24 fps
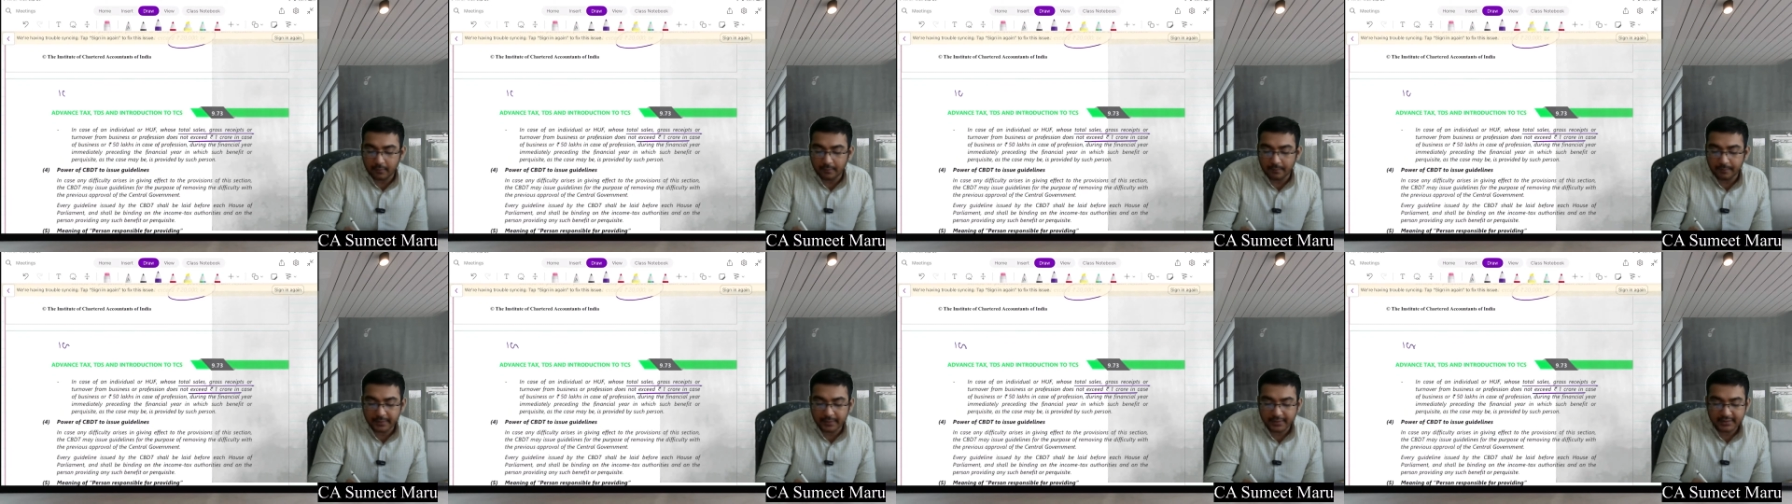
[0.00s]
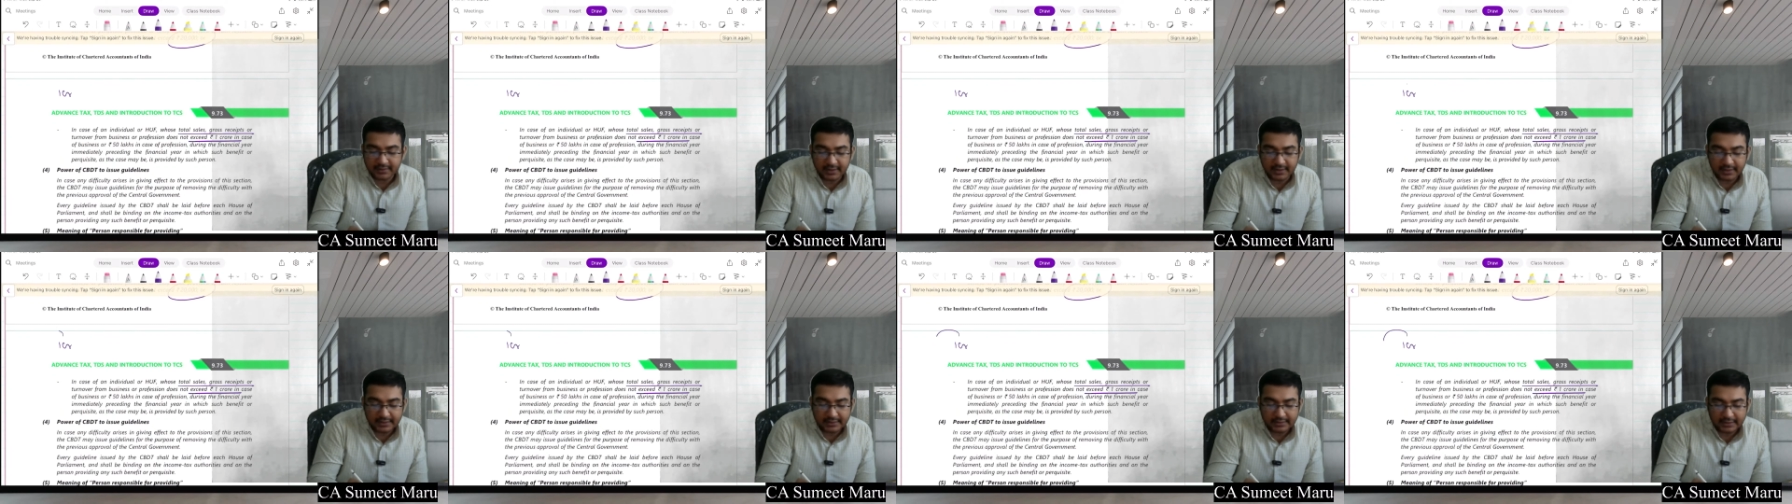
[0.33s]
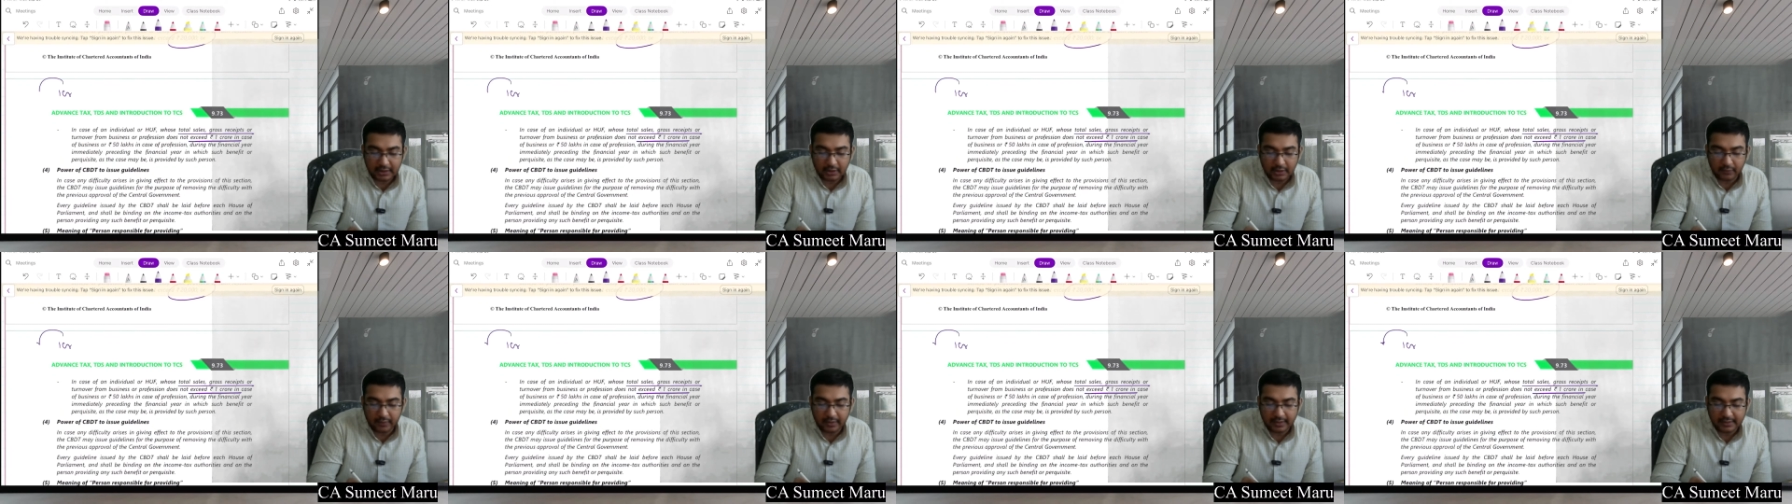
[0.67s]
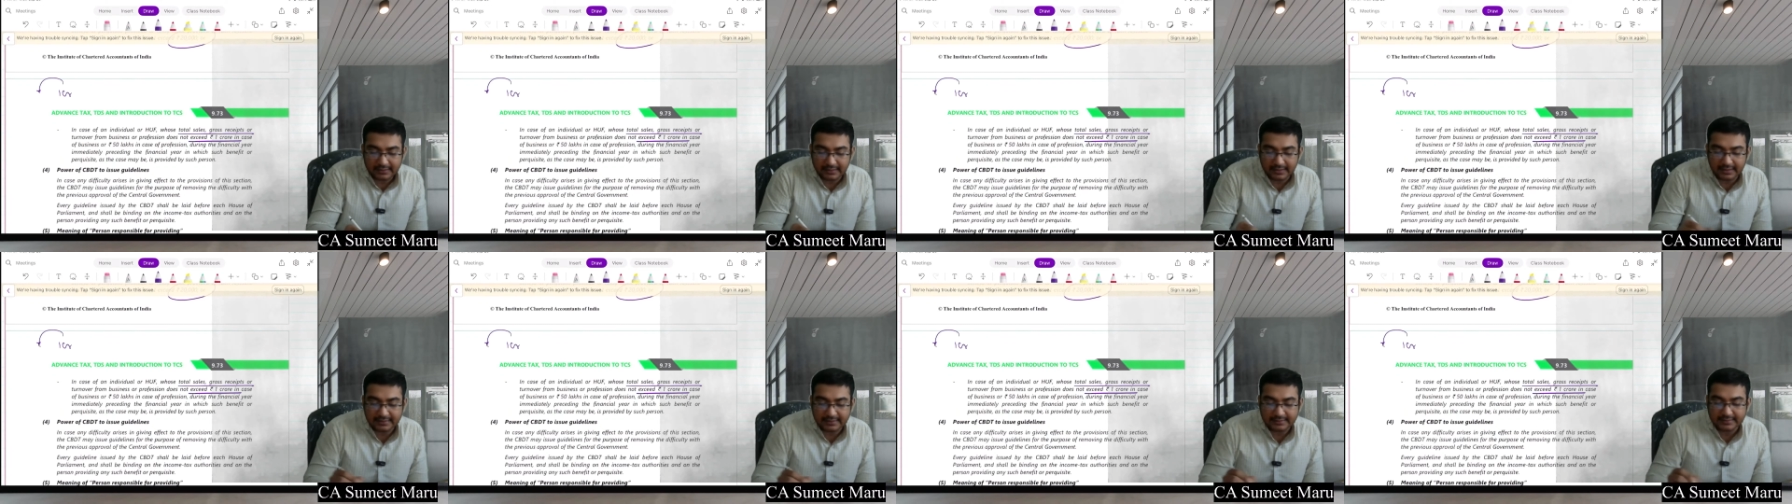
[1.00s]
business turnover is
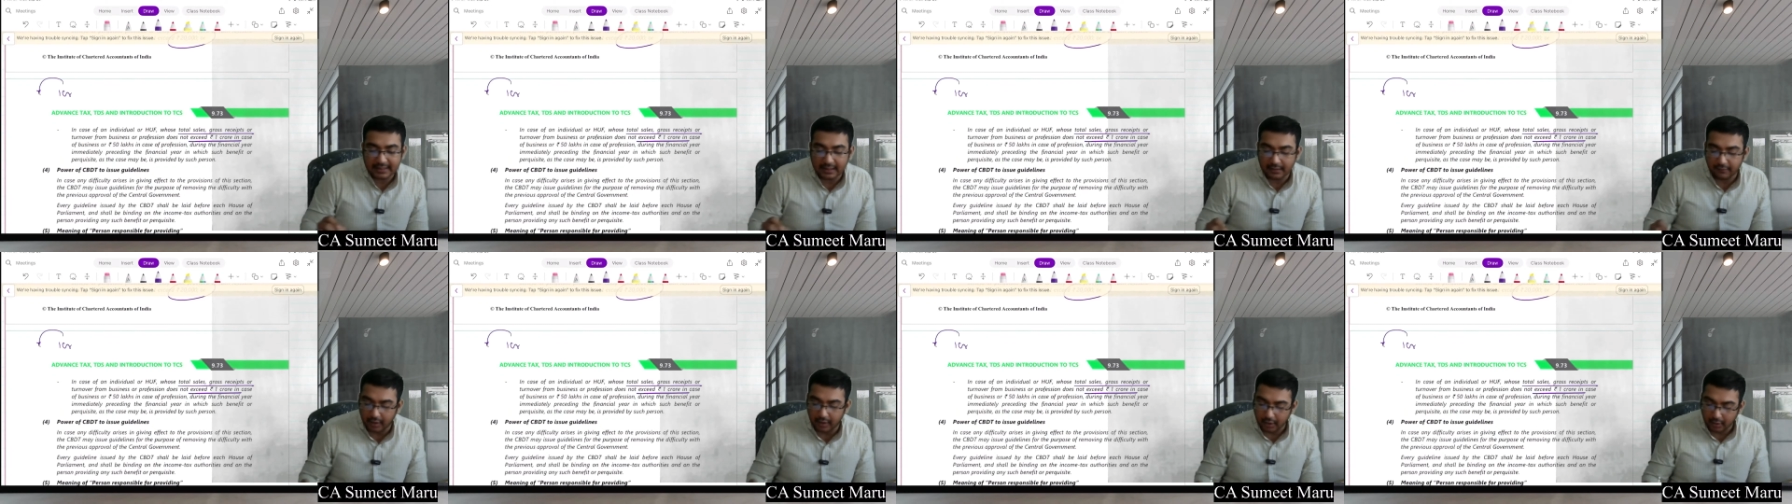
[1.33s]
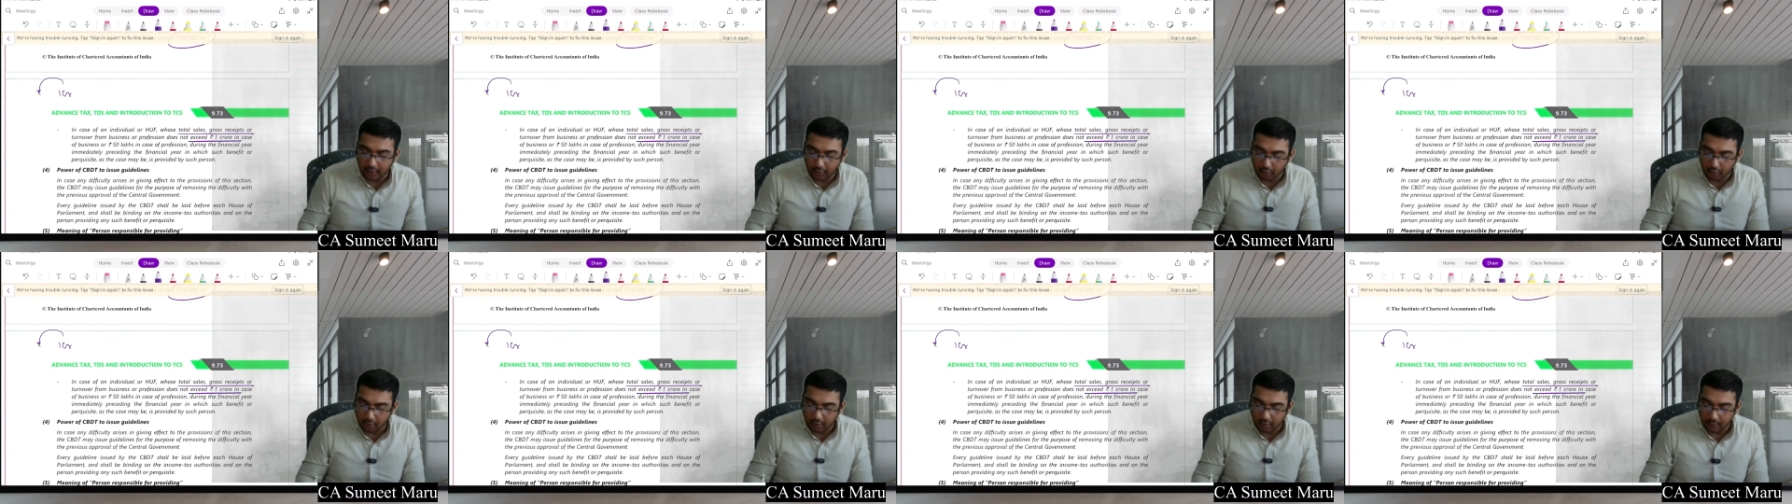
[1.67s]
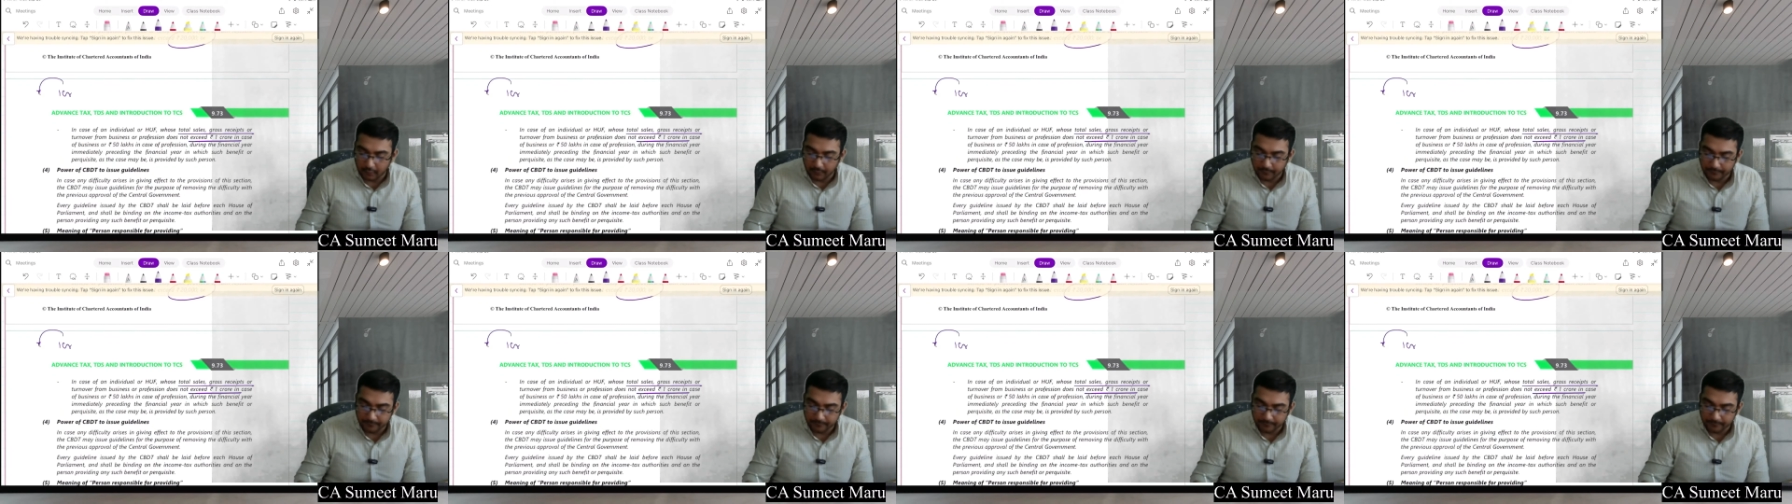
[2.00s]
less than 1 crore